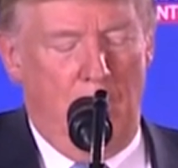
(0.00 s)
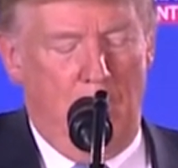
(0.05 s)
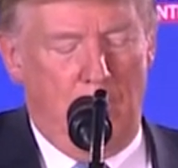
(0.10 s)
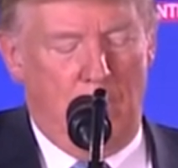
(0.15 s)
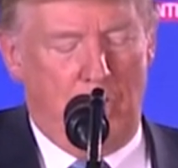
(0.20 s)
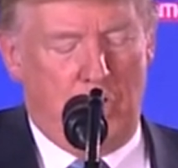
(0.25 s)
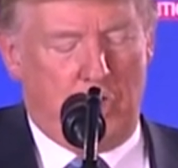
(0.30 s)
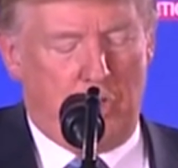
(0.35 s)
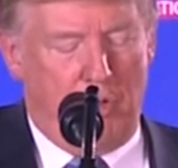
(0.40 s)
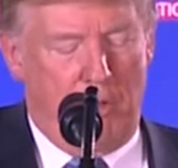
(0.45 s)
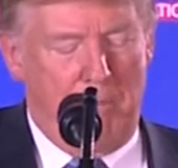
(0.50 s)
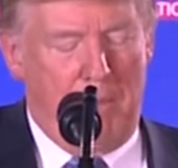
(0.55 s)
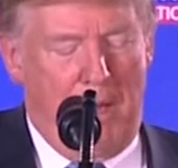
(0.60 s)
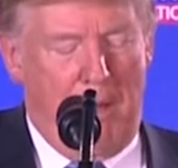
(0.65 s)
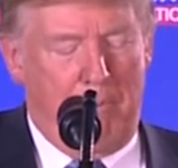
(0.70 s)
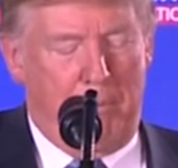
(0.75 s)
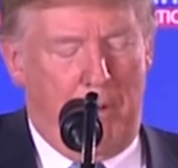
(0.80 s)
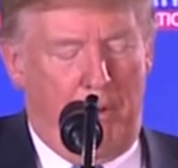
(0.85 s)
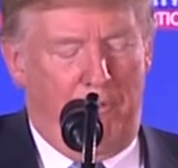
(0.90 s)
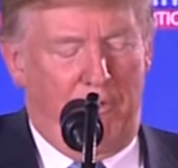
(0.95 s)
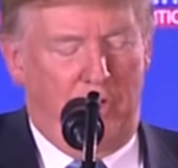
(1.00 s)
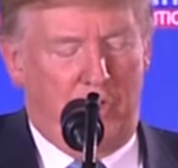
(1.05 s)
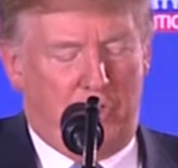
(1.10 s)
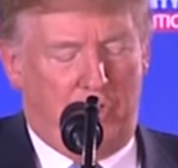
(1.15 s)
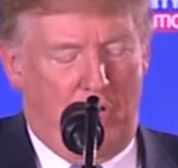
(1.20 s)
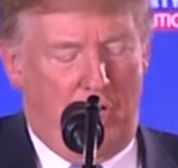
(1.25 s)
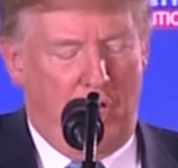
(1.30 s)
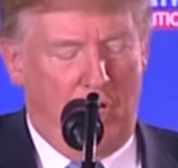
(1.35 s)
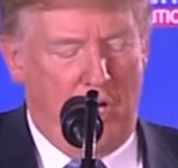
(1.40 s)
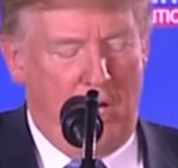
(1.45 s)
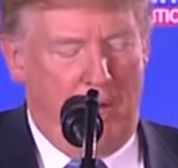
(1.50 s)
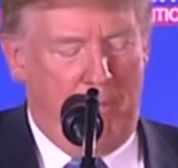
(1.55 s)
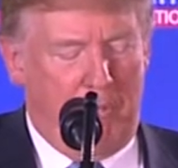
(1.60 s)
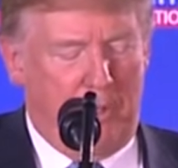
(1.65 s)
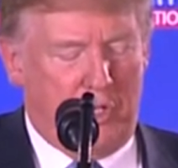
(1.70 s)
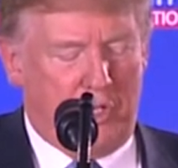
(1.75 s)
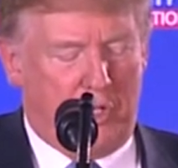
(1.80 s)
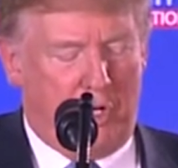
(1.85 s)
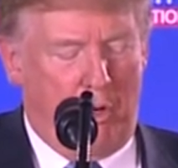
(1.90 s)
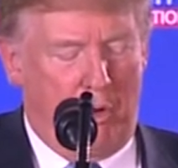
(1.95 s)
just remember, if you see your
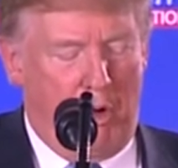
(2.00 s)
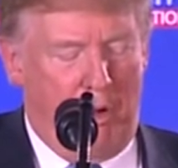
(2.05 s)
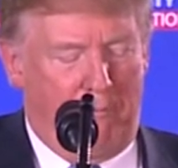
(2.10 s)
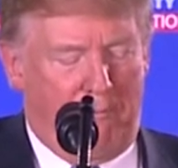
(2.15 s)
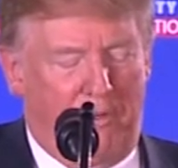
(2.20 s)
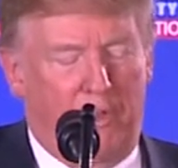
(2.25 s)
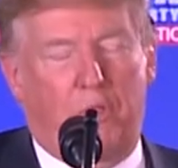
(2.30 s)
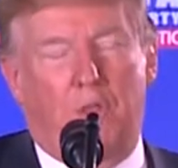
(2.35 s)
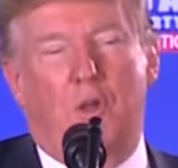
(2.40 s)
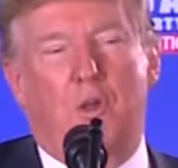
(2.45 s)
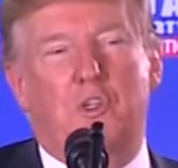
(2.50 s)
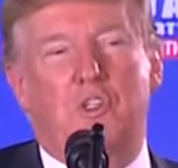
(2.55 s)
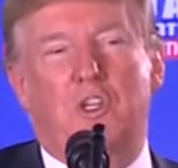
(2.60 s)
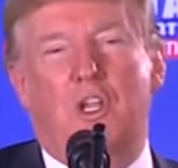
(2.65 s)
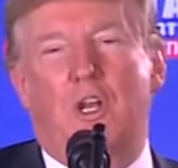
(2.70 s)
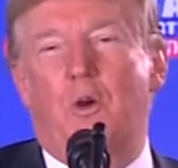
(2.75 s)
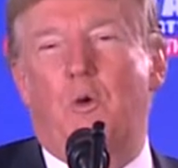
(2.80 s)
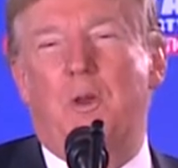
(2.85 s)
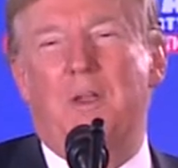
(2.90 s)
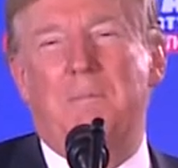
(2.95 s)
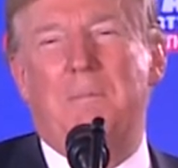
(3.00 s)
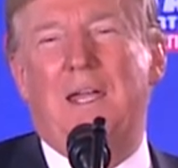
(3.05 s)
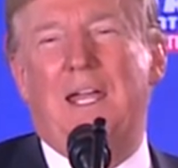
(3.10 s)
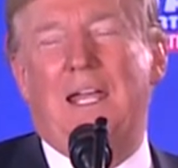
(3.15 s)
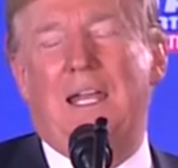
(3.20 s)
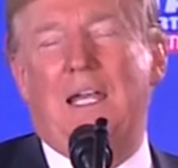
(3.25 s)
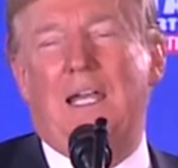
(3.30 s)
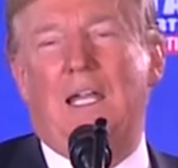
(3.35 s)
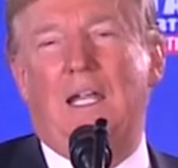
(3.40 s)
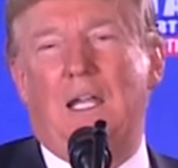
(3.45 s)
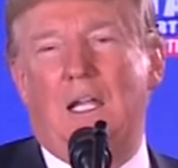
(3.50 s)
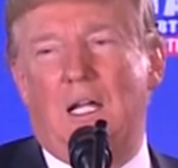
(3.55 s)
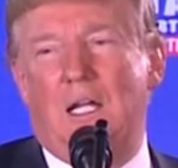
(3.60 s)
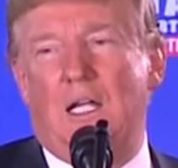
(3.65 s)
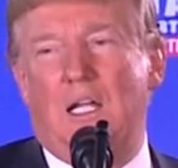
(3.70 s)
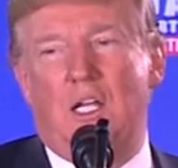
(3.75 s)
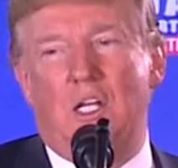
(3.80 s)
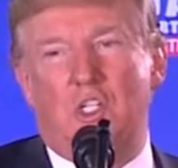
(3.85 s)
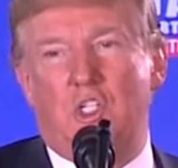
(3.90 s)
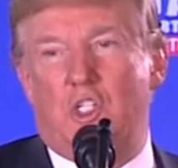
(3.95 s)
numbers go up for those that are remaining,
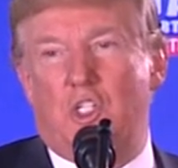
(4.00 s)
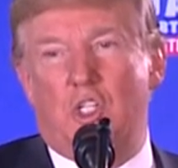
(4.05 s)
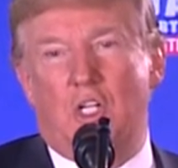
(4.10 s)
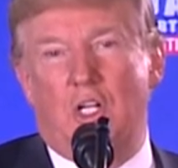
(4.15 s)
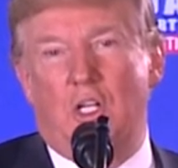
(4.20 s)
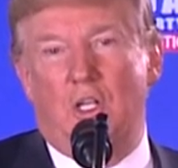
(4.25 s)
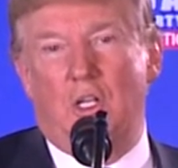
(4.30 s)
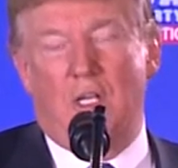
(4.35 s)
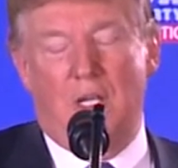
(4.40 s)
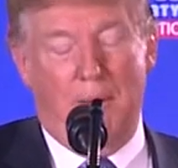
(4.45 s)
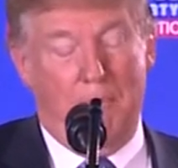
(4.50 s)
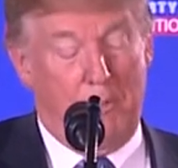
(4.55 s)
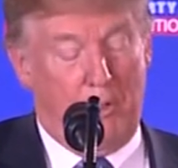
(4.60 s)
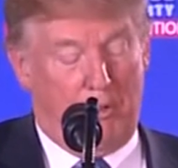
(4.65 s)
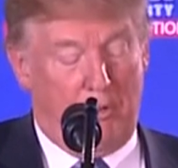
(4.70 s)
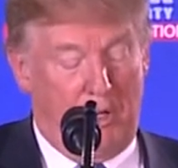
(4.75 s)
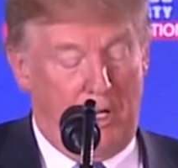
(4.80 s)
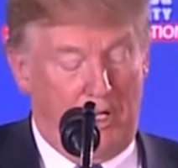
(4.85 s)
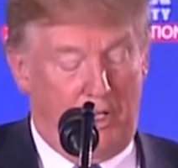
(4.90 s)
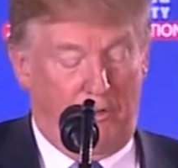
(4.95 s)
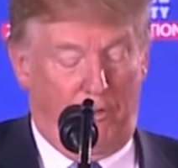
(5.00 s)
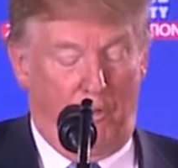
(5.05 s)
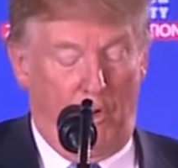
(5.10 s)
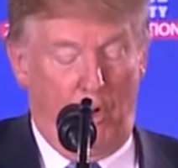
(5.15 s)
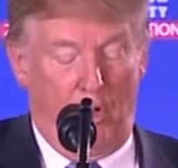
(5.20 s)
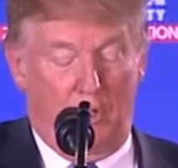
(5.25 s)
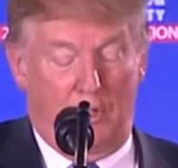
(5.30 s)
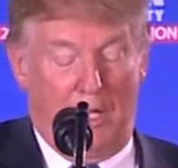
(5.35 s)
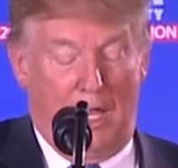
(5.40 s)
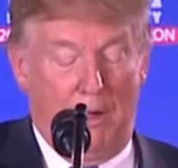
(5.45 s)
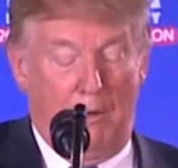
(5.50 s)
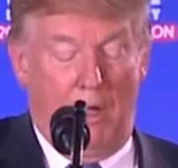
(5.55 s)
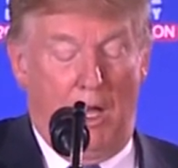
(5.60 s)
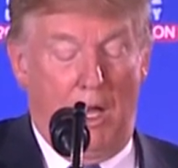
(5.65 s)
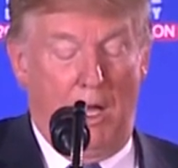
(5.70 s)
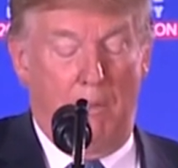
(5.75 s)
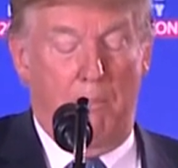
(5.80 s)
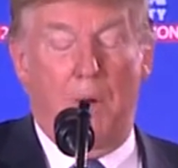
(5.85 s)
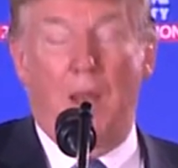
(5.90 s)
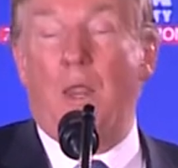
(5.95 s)
it's the Democrats' fault.
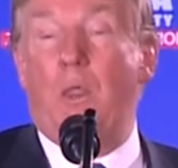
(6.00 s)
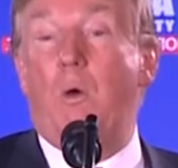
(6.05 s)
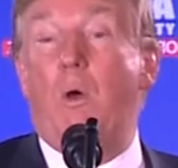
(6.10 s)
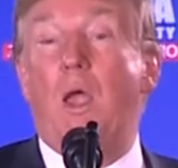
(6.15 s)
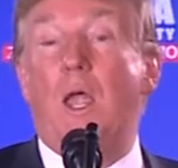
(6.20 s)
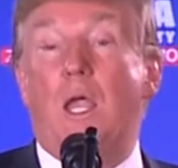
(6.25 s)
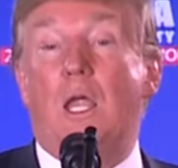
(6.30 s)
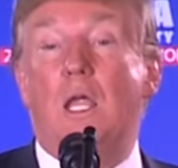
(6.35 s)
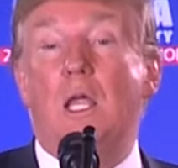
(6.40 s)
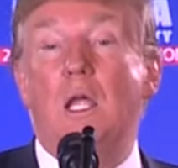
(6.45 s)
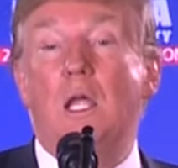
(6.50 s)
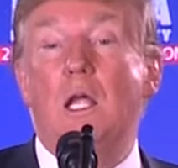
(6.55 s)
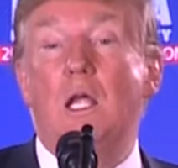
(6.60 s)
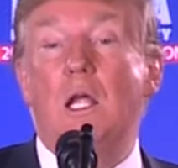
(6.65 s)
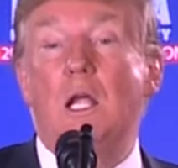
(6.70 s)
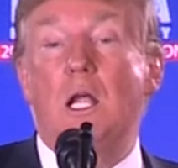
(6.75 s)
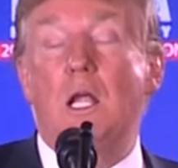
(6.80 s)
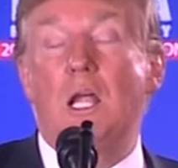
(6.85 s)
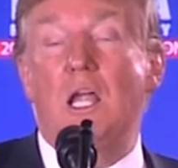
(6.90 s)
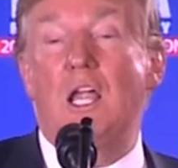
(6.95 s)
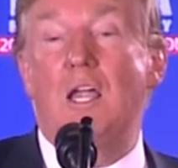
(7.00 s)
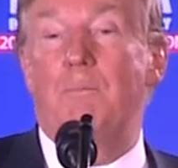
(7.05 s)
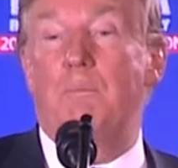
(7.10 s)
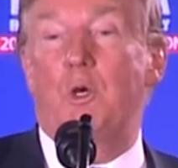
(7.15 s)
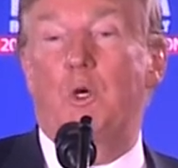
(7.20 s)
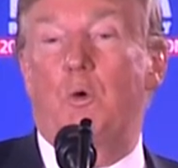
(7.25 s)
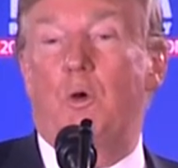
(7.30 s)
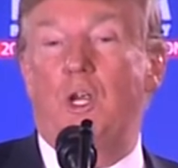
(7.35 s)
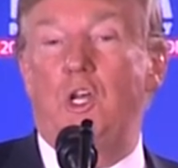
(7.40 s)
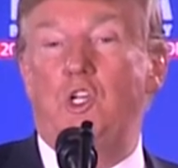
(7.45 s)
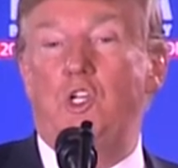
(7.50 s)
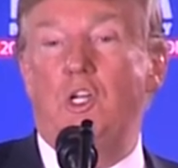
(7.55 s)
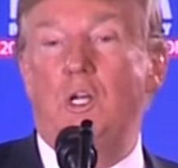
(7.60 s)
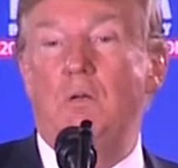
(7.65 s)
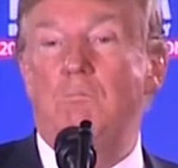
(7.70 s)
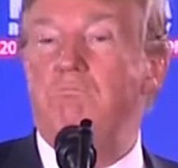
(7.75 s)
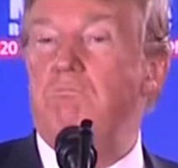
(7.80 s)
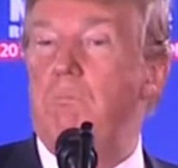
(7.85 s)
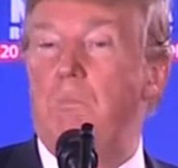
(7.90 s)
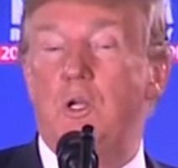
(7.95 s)
And by the way, immigration,
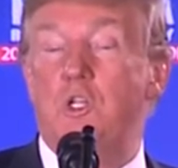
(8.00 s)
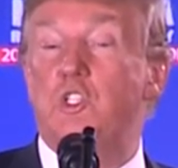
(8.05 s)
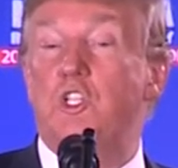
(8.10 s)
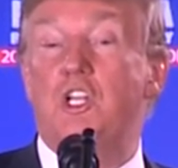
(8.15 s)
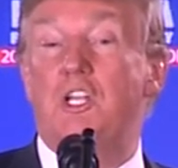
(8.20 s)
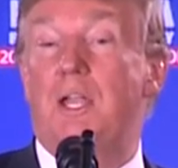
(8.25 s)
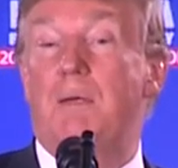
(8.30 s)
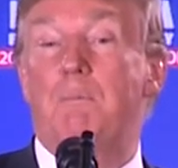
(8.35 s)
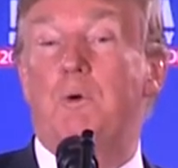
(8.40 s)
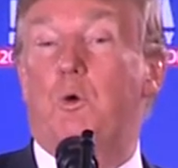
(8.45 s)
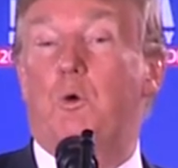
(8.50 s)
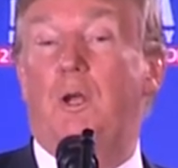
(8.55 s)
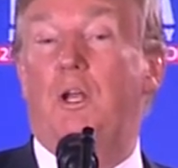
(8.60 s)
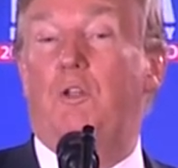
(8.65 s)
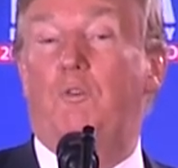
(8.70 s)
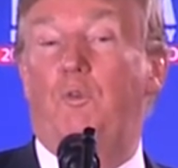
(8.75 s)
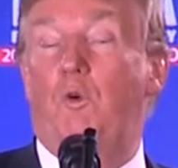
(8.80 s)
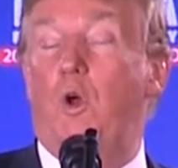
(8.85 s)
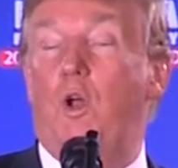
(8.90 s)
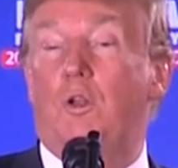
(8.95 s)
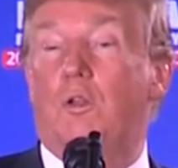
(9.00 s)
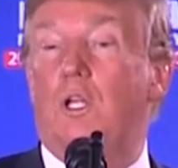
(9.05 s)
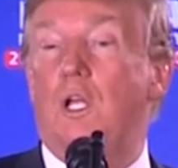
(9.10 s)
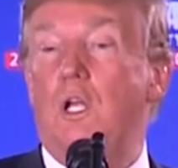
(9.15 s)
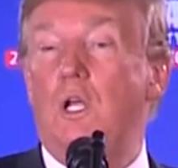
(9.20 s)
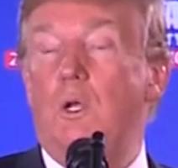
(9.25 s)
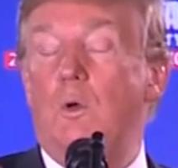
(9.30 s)
it's the Democrats' fault.